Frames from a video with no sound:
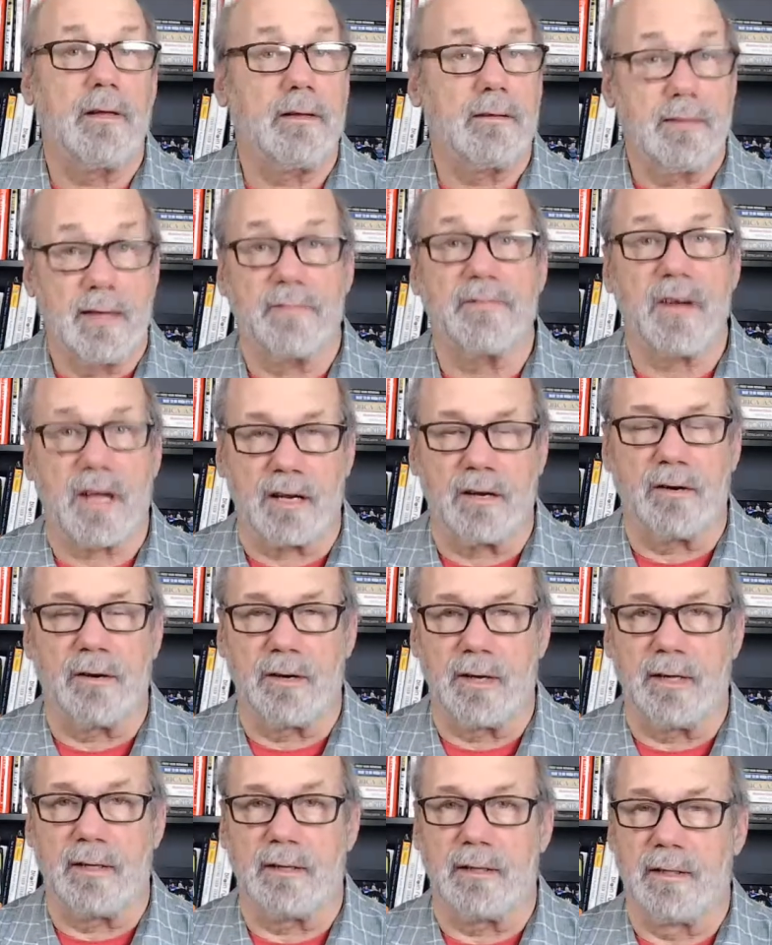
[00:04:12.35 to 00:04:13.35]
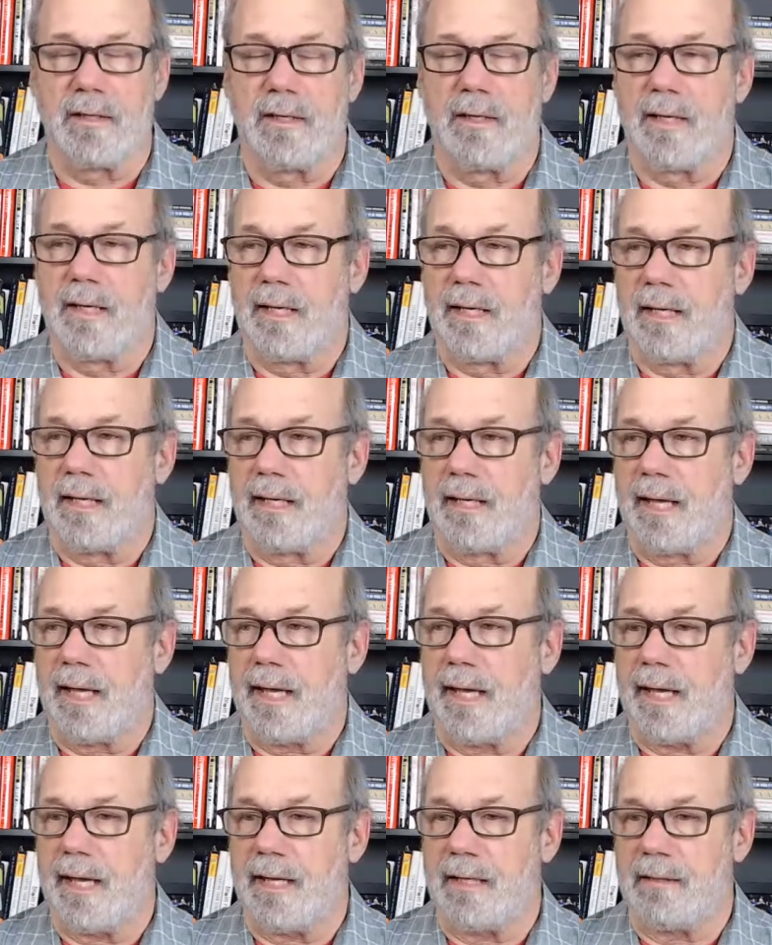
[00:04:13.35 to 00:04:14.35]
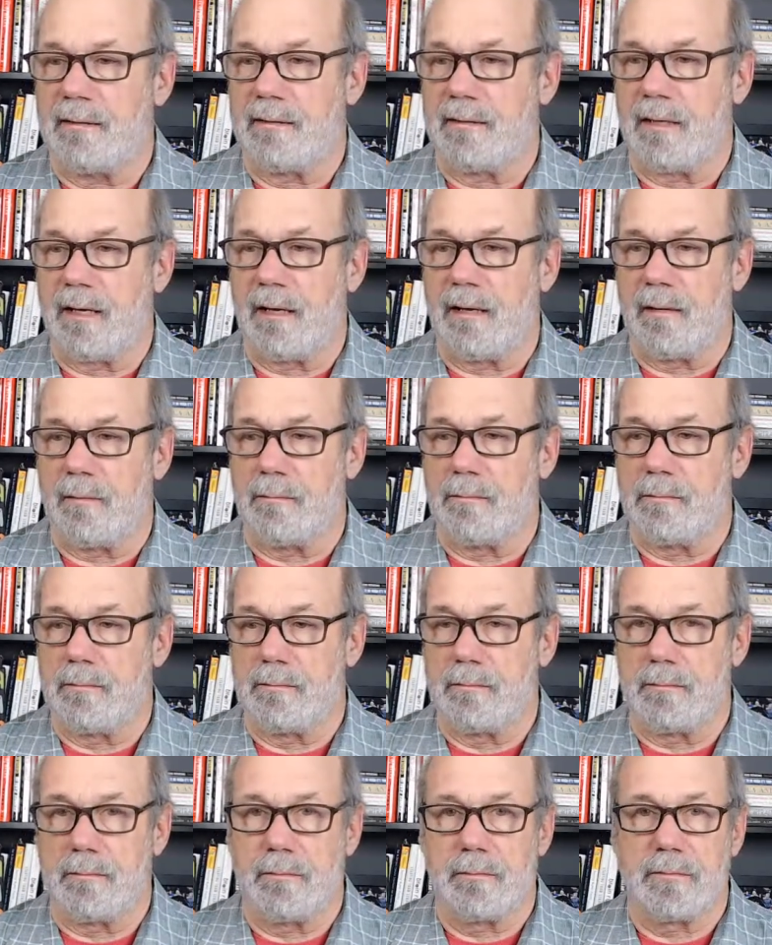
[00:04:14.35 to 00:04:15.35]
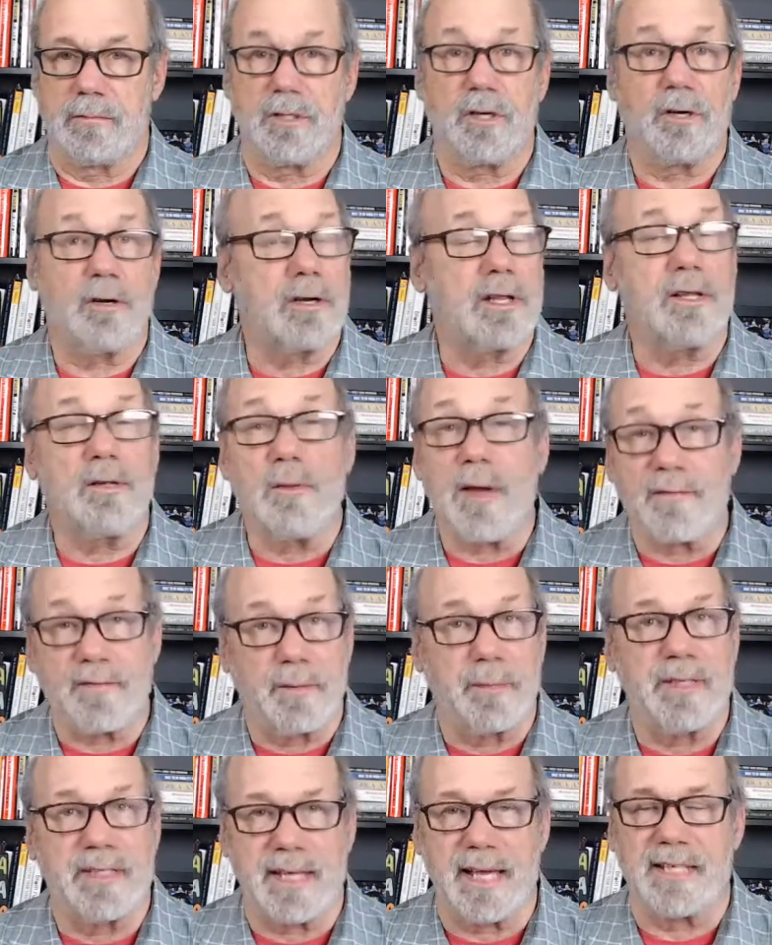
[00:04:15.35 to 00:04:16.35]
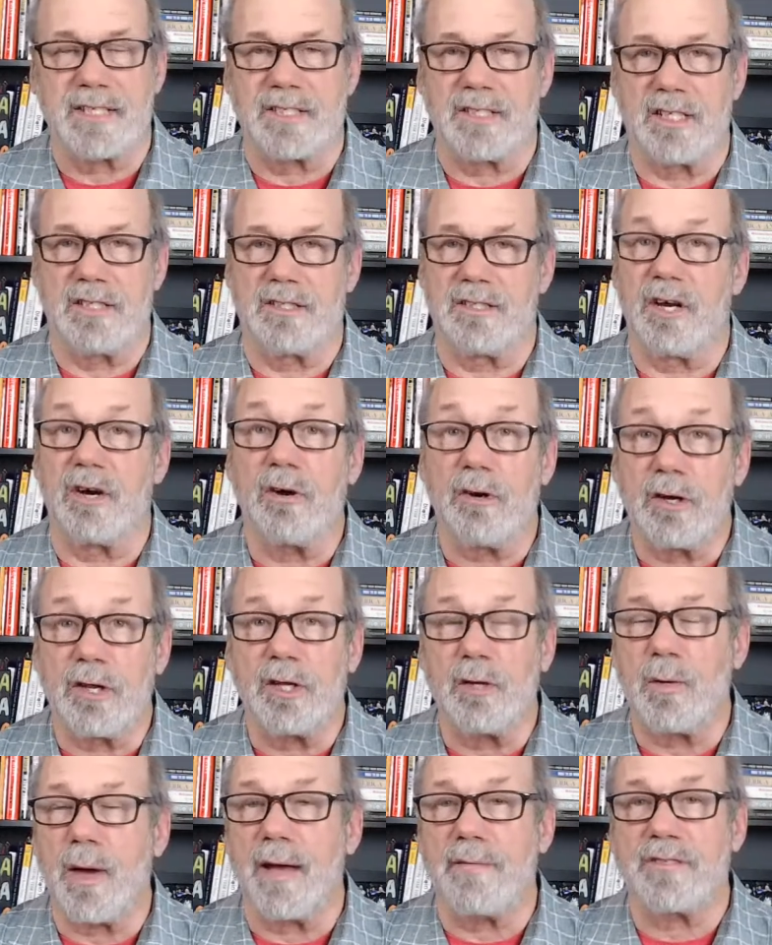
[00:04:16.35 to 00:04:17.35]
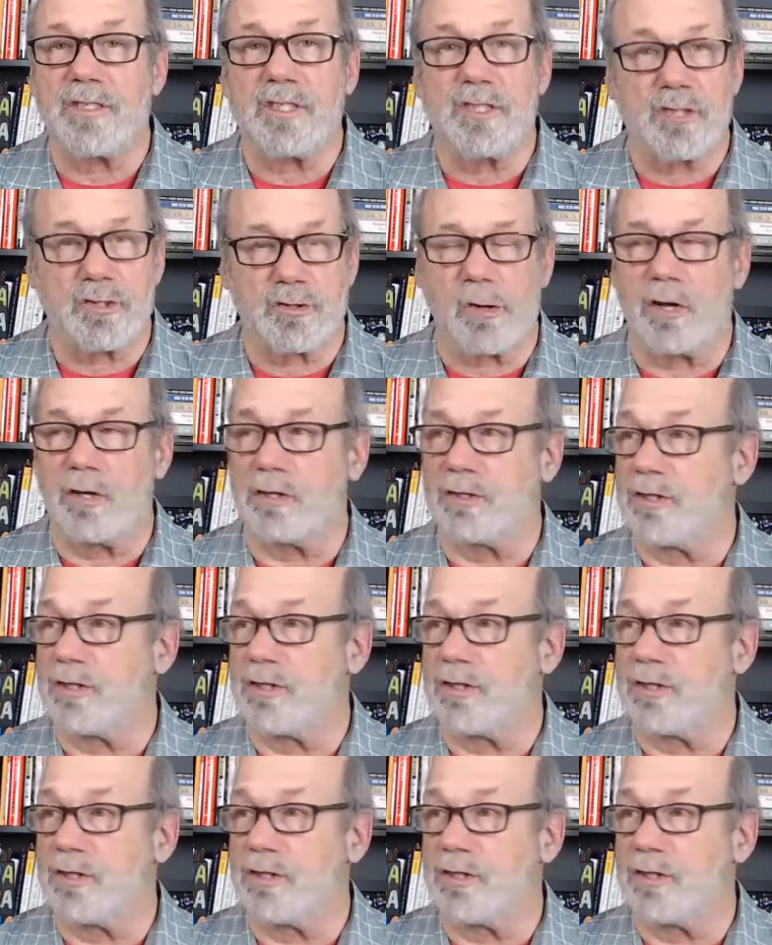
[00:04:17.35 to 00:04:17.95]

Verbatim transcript: They've got to earn it. And um, to earn it, you have to be tested. To earn it, you have to struggle.